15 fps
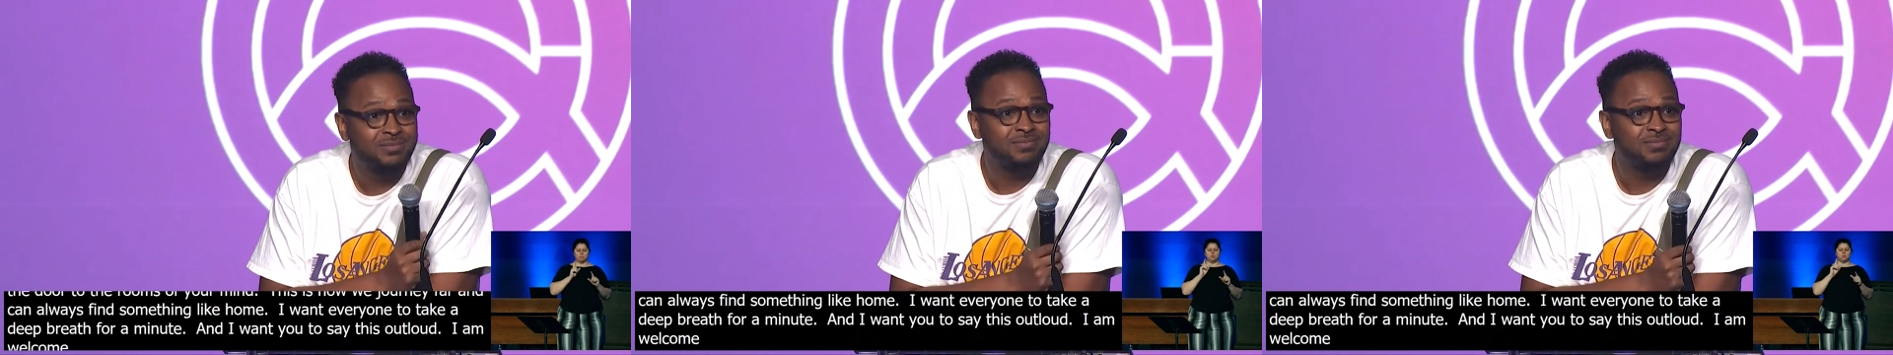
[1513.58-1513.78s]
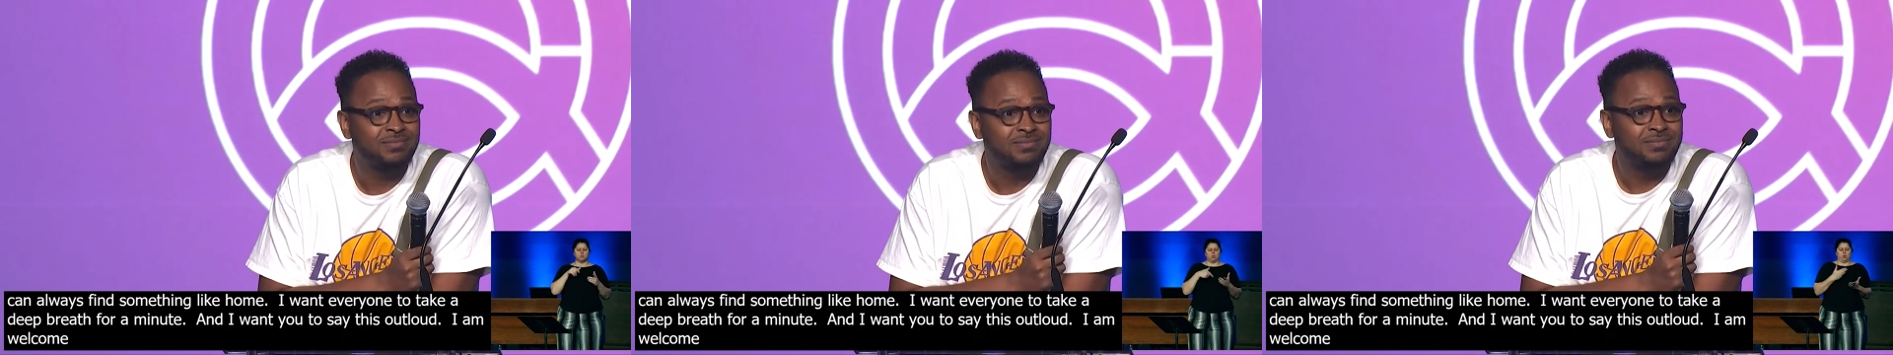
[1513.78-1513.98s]

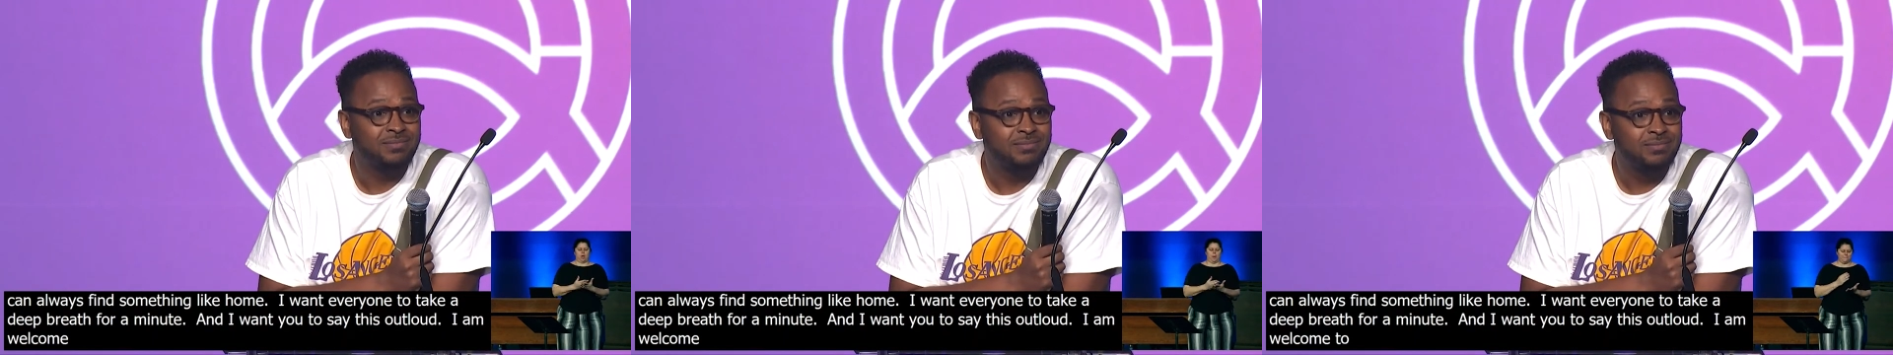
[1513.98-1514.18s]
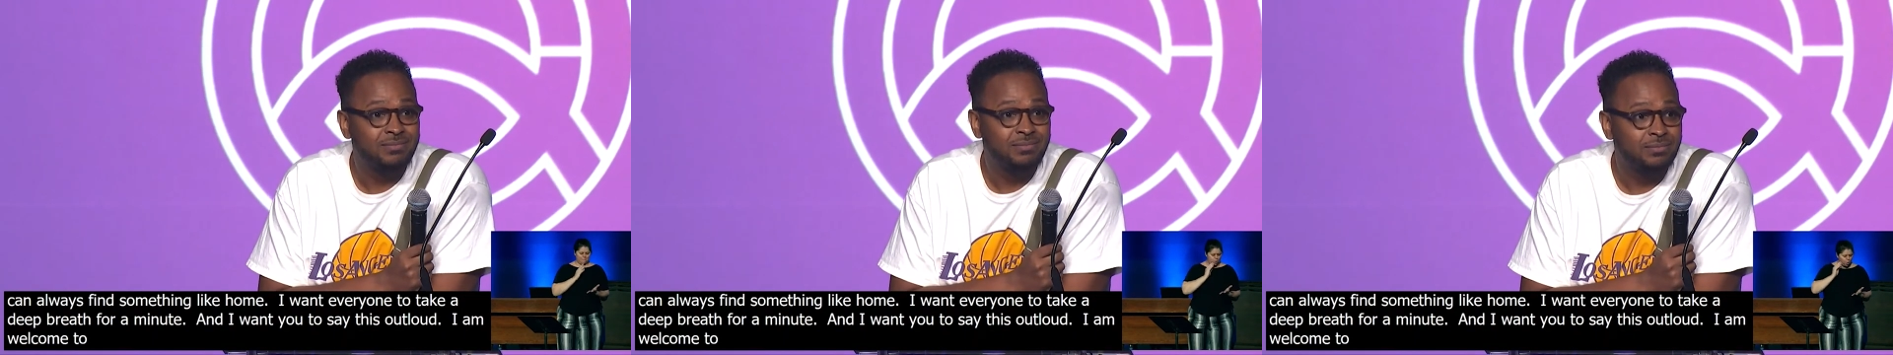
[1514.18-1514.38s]

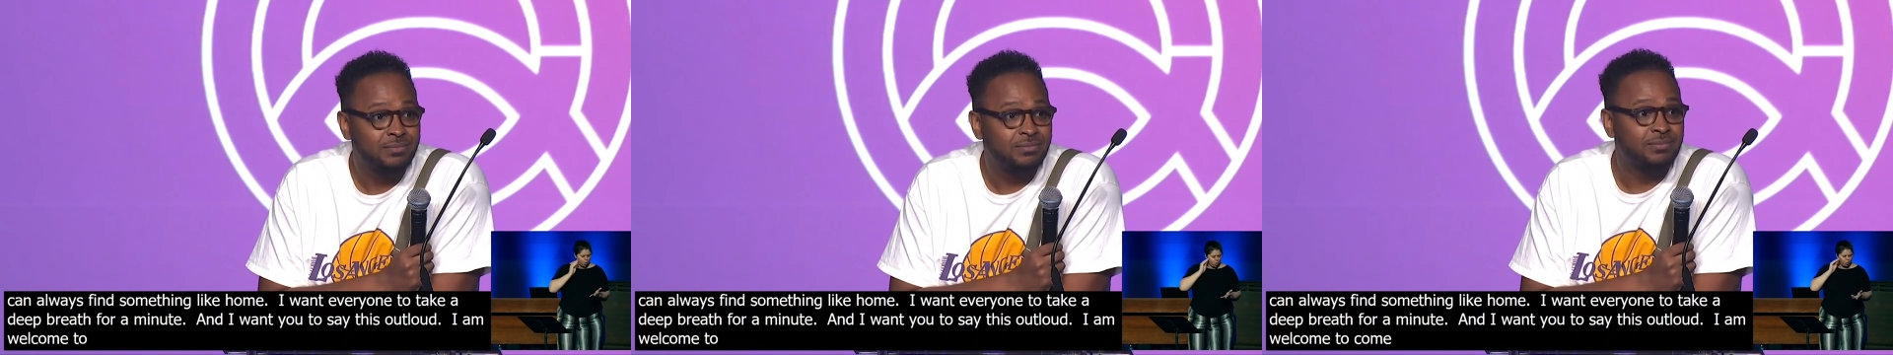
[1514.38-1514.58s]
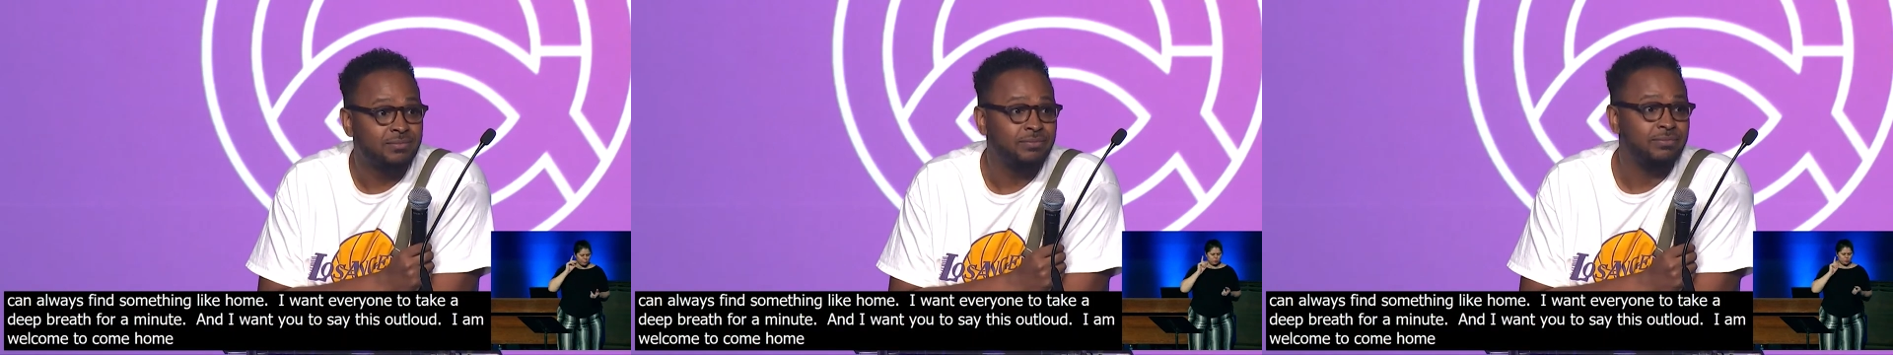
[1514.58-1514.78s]

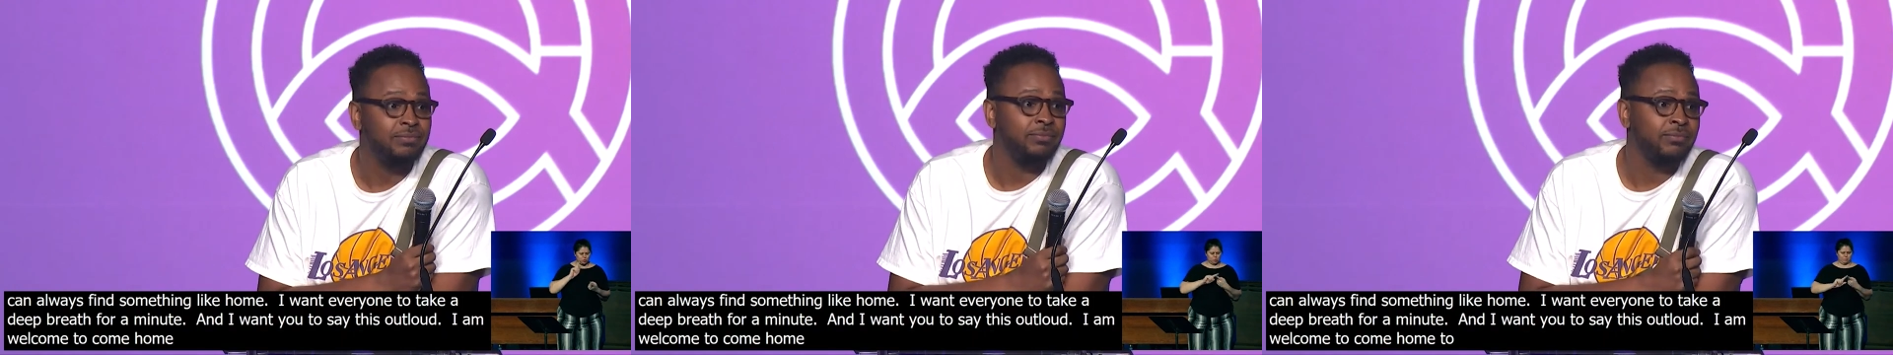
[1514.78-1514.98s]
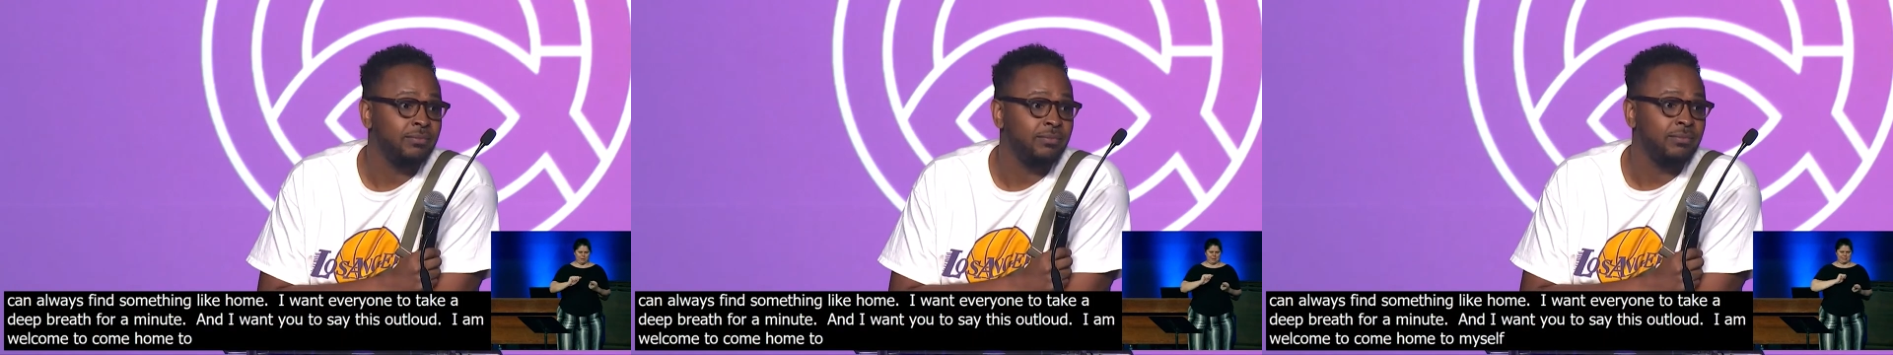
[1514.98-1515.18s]

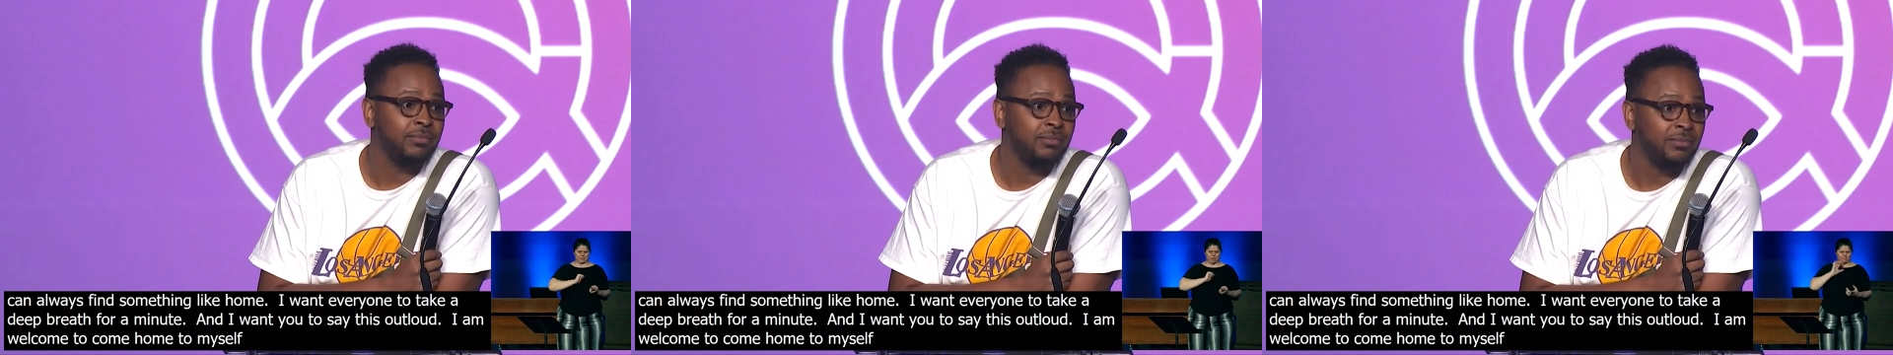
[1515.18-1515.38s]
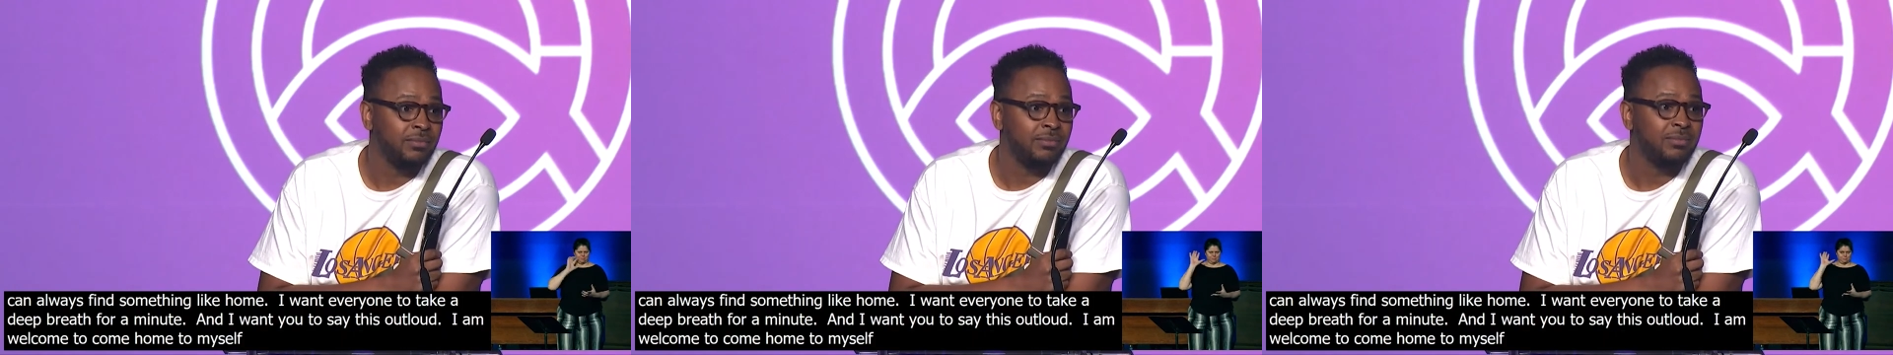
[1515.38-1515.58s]
[no speech]